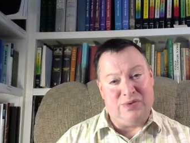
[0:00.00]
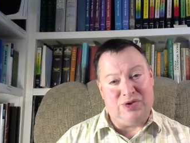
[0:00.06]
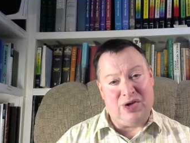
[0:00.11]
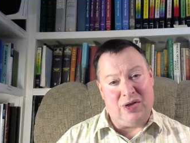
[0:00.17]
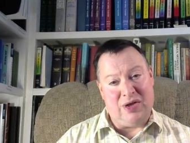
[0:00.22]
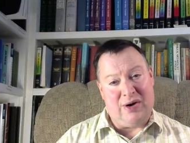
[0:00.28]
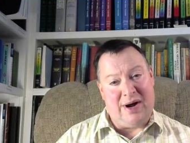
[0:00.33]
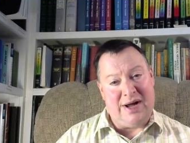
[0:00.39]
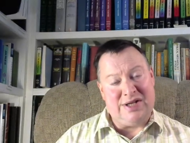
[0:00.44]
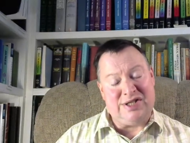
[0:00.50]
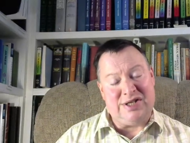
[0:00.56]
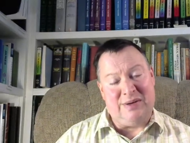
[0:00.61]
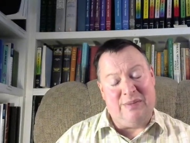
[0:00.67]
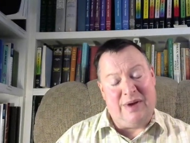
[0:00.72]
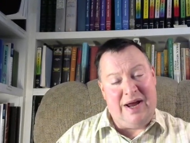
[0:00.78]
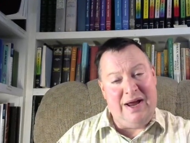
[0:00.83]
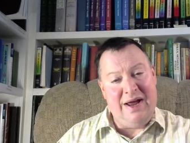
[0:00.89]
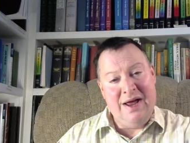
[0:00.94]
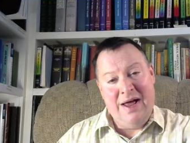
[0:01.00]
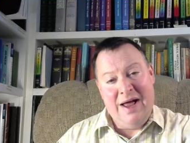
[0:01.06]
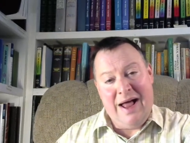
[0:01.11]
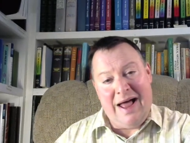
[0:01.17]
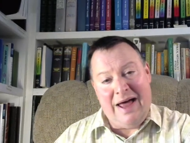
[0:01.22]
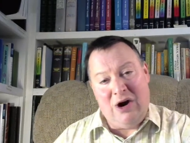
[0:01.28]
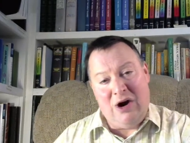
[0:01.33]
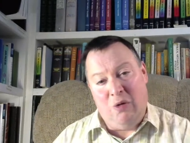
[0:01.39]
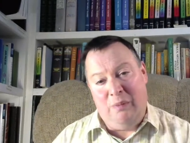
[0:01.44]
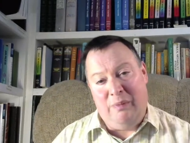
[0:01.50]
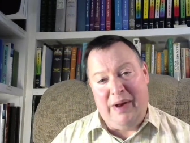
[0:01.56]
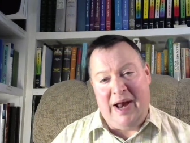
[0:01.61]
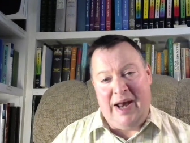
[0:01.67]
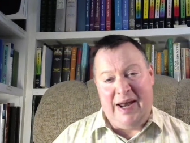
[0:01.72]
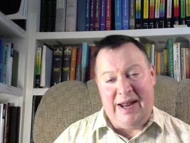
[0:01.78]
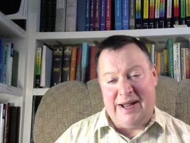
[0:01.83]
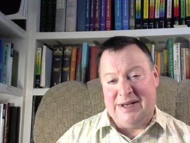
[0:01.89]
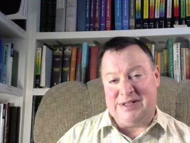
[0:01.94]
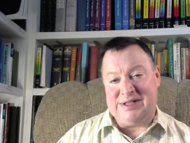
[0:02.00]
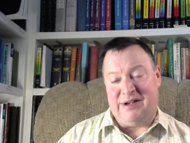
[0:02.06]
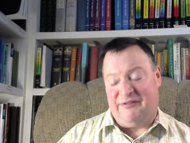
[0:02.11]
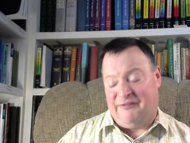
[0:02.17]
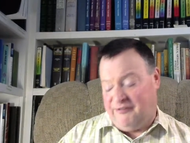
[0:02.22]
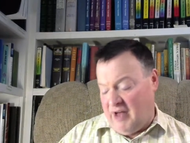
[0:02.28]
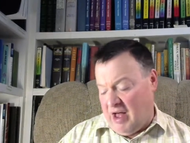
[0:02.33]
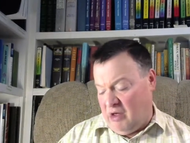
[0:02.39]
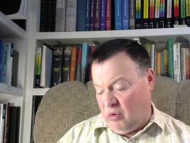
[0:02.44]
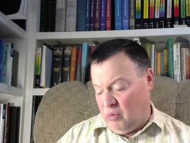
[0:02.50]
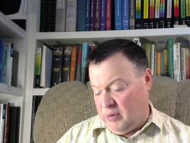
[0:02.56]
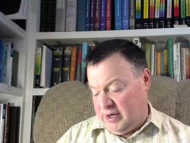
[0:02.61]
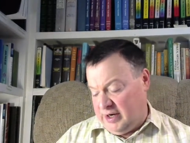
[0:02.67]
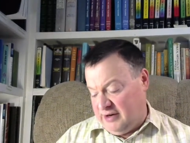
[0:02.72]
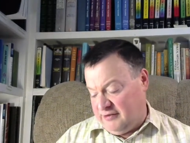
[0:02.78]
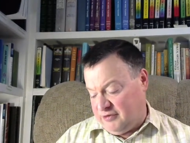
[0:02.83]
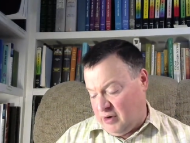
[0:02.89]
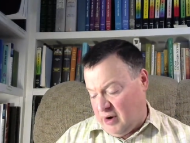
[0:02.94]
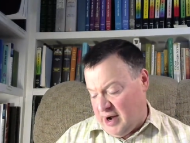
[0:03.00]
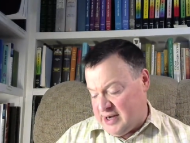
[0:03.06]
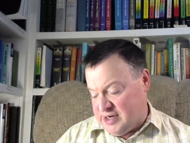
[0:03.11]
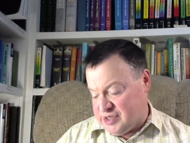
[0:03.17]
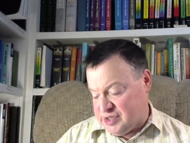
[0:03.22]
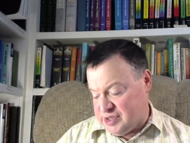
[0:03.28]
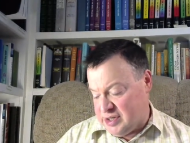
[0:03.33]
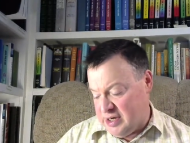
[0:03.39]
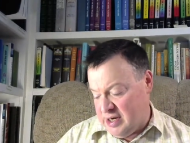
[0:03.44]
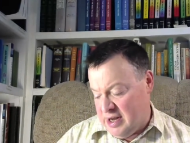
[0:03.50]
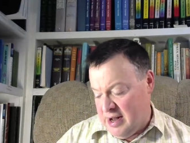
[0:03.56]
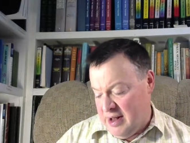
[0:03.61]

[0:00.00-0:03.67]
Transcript: So there has to be an obedience, a following of Christ.